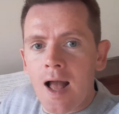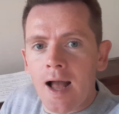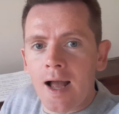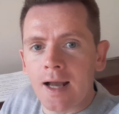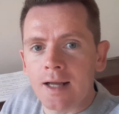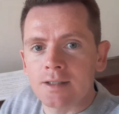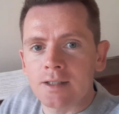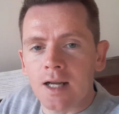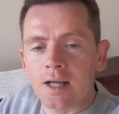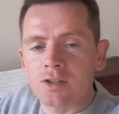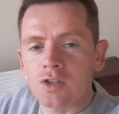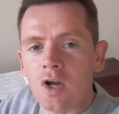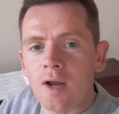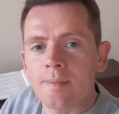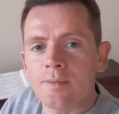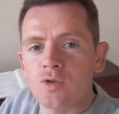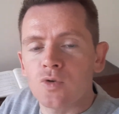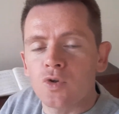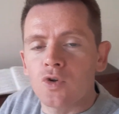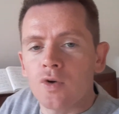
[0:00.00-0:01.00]
And at
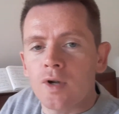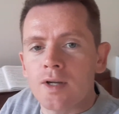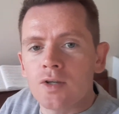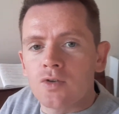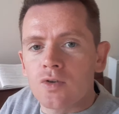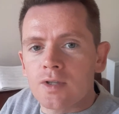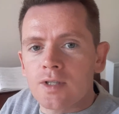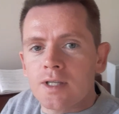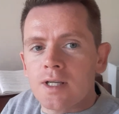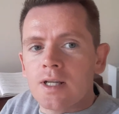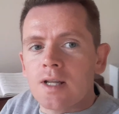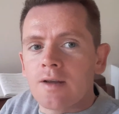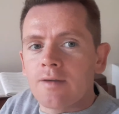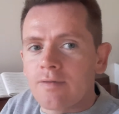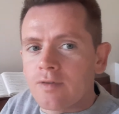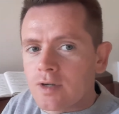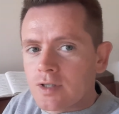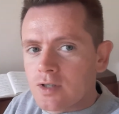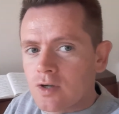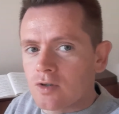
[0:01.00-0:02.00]
times when you're interceding
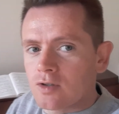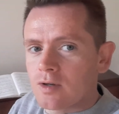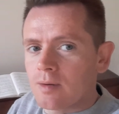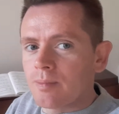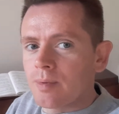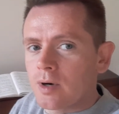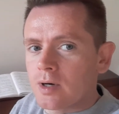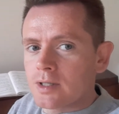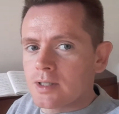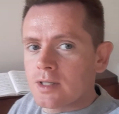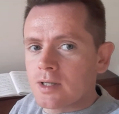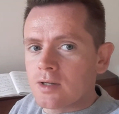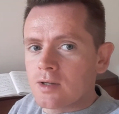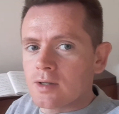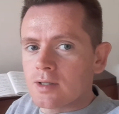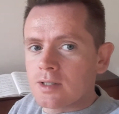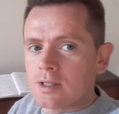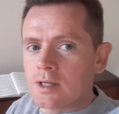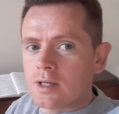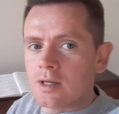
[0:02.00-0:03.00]
for a certain person,
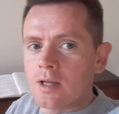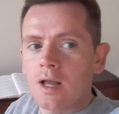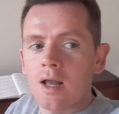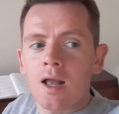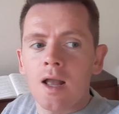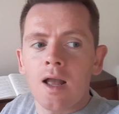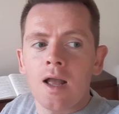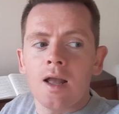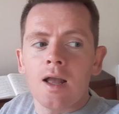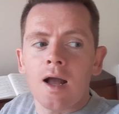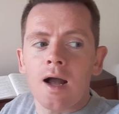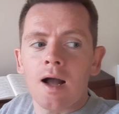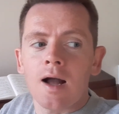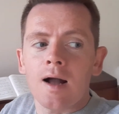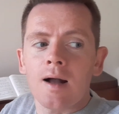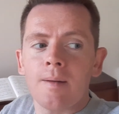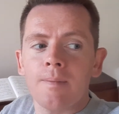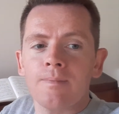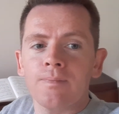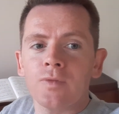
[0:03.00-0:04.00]
you see,
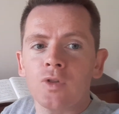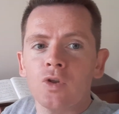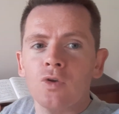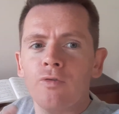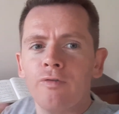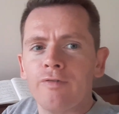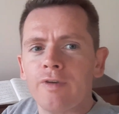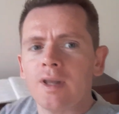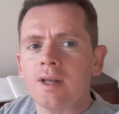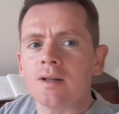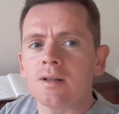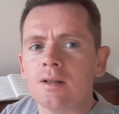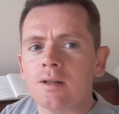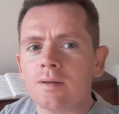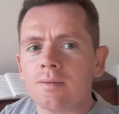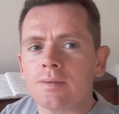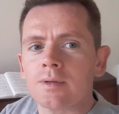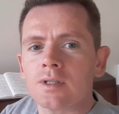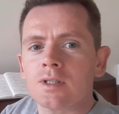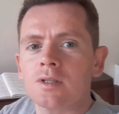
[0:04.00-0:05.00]
you
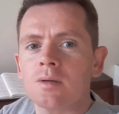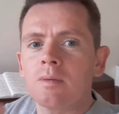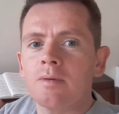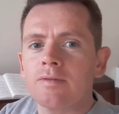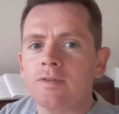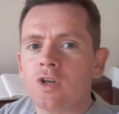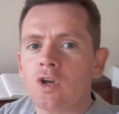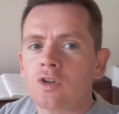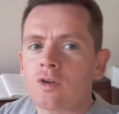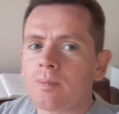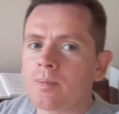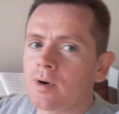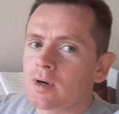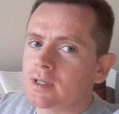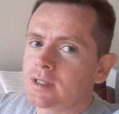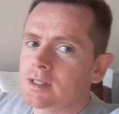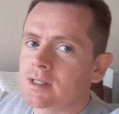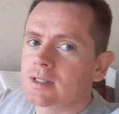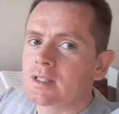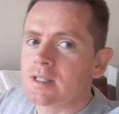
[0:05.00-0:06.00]
feel some of the other
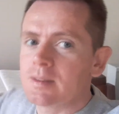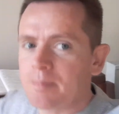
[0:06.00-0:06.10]
person's